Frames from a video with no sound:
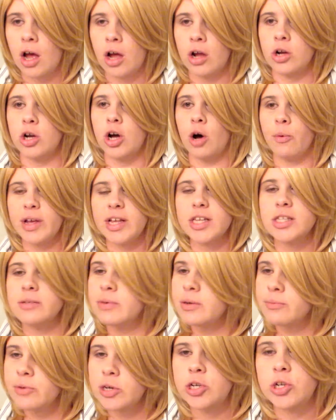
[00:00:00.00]
going
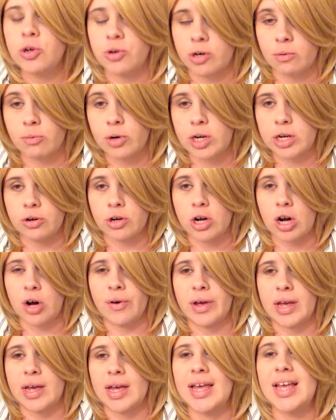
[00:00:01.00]
somewhere where you don't know where you're
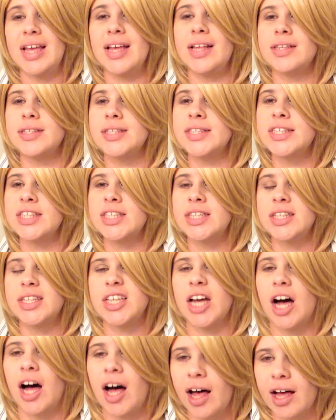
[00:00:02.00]
going
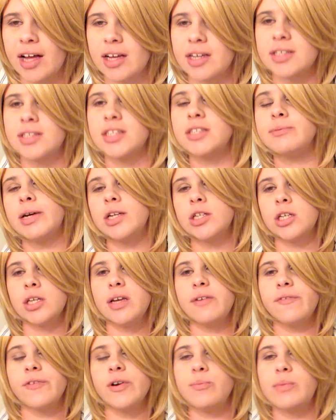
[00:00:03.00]
sucks,
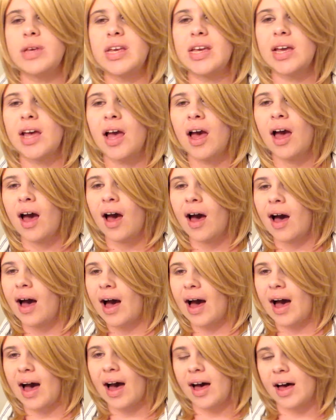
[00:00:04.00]
especially for me.
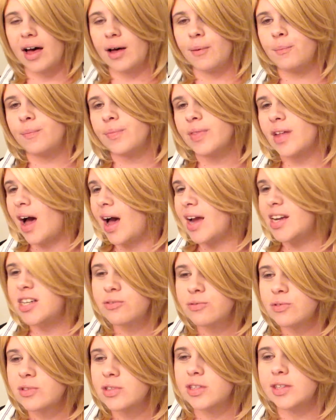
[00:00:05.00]
I
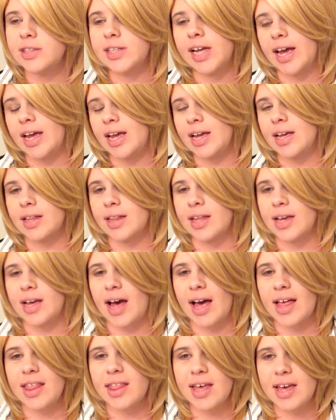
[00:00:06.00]
don't like,
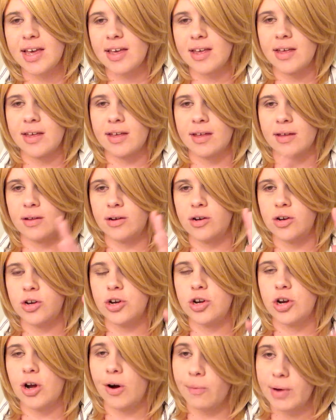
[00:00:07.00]
I like
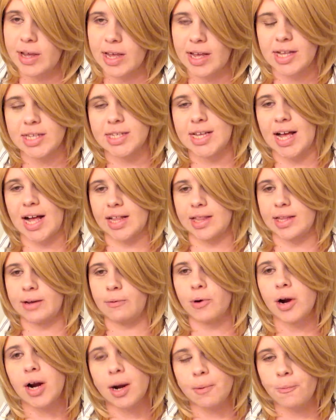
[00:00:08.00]
knowing exactly
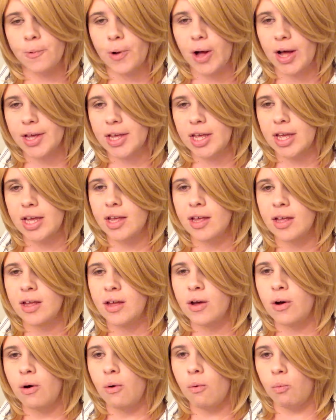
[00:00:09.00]
where I'm walking,
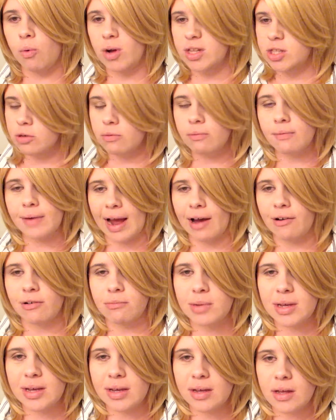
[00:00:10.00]
what's around
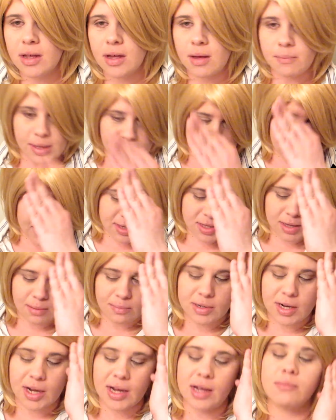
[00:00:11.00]
me, because
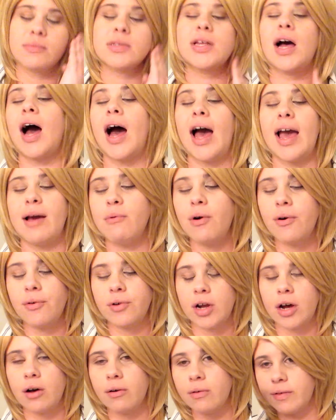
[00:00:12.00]
sometimes I won't
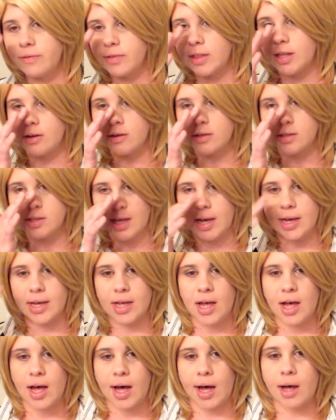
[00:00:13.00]
know if there's like
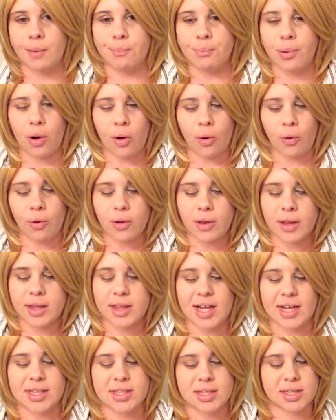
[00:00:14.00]
a pole
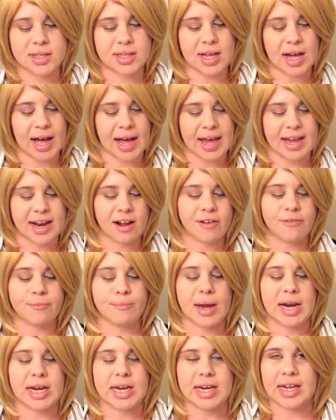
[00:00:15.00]
that's the height of
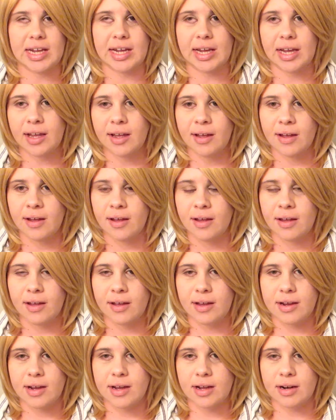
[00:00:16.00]
my knee
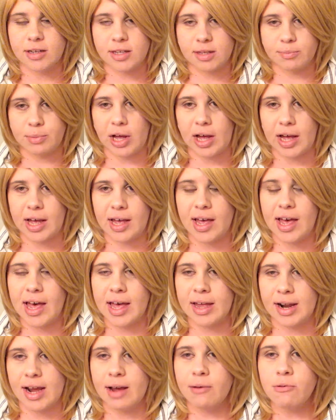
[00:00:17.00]
in a spot,
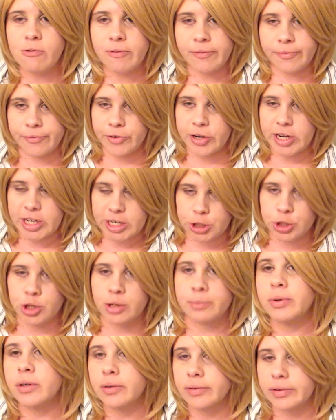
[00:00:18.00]
and I will freaking
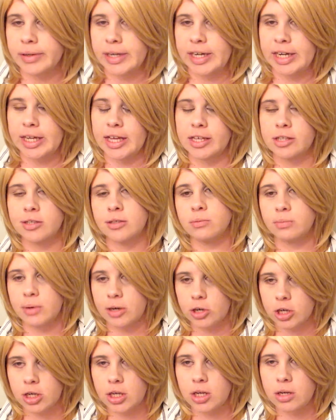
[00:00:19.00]
trip over it. I
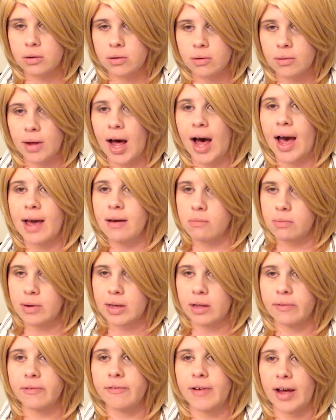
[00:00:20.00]
swear to you, I
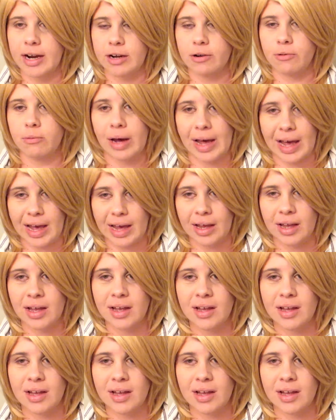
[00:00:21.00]
will find a way.